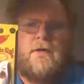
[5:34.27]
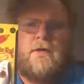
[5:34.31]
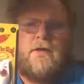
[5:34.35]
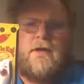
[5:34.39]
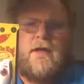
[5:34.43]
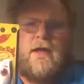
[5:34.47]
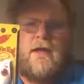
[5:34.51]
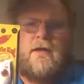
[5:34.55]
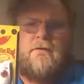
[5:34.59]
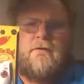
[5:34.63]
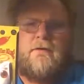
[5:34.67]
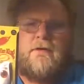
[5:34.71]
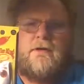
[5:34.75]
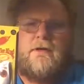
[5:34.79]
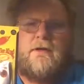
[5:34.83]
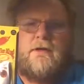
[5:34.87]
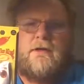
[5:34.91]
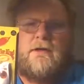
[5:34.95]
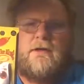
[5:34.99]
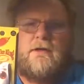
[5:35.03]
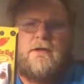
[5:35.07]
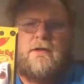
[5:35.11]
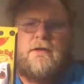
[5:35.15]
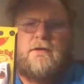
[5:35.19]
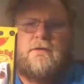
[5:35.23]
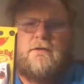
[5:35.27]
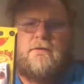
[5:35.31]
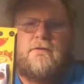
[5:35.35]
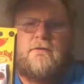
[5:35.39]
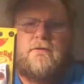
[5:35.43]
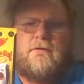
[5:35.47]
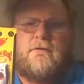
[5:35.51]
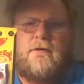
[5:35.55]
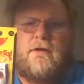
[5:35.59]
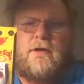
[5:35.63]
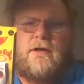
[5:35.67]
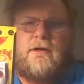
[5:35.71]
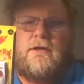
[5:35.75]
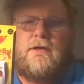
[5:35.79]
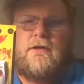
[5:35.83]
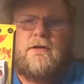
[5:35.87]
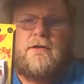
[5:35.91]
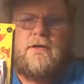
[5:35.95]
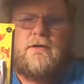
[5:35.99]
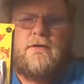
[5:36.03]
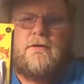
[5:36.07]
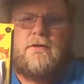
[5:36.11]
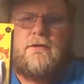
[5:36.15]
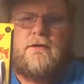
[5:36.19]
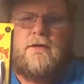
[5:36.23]
KVD Strike
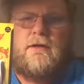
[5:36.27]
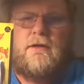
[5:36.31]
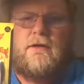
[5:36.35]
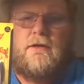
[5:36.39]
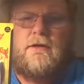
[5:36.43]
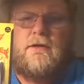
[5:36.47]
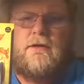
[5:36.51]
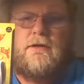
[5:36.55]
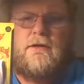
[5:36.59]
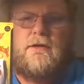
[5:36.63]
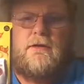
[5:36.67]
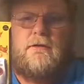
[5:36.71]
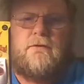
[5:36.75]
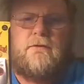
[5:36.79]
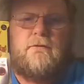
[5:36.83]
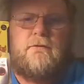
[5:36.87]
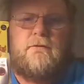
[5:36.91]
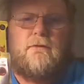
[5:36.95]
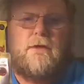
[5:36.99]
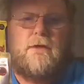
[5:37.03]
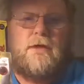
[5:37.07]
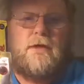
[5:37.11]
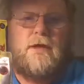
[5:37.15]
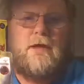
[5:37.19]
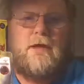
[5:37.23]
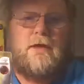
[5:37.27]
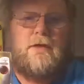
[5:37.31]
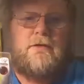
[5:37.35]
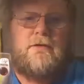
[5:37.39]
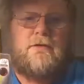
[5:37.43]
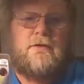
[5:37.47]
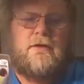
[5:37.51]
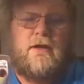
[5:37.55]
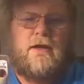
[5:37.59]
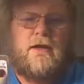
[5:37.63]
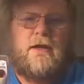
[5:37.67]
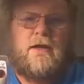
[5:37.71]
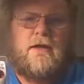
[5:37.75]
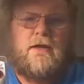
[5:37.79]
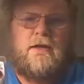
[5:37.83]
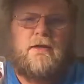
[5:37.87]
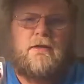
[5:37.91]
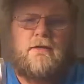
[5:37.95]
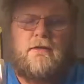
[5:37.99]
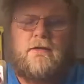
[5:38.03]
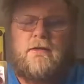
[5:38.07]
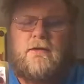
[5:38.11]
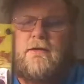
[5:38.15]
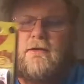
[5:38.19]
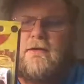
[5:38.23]
King Red Eye Shad.